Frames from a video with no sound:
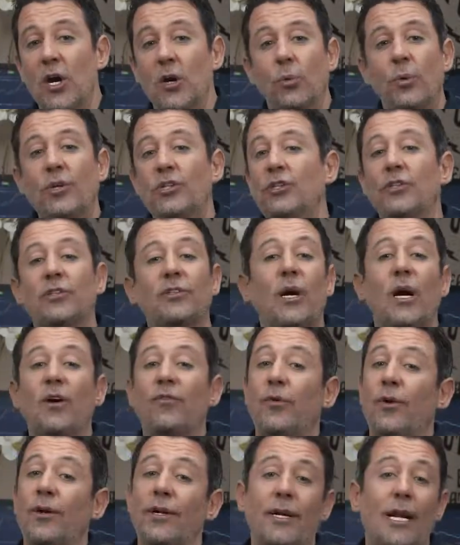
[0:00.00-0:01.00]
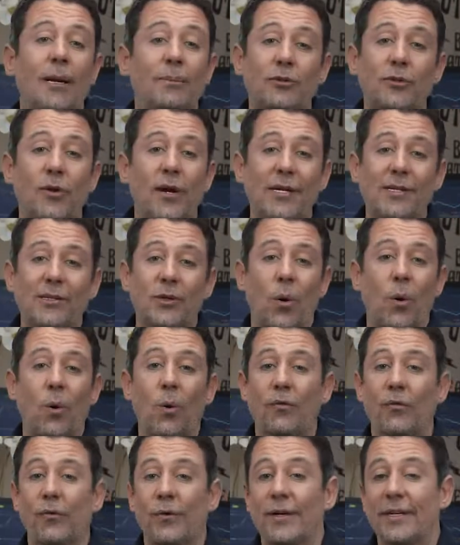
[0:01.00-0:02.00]
we should know if we're in an uptrend
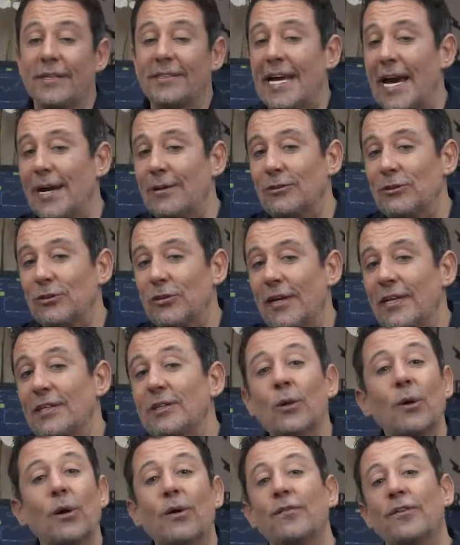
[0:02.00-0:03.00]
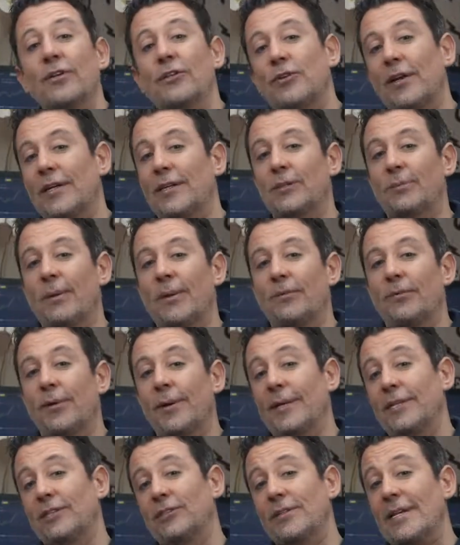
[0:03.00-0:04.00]
or if we're in a downtrend or if the trend has been
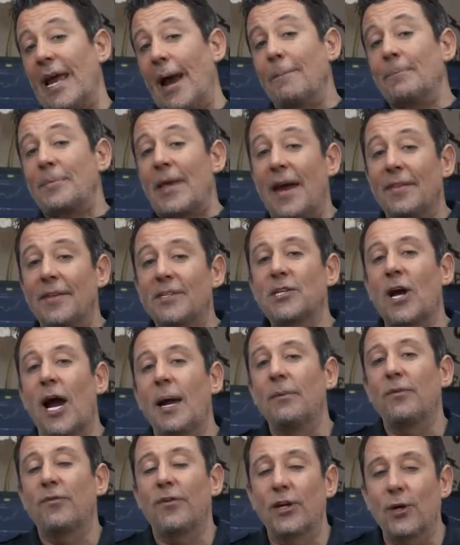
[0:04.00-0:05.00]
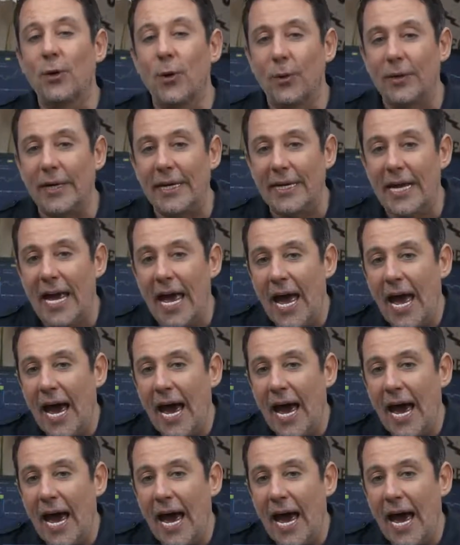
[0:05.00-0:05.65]
reached. Now, at the time of recording,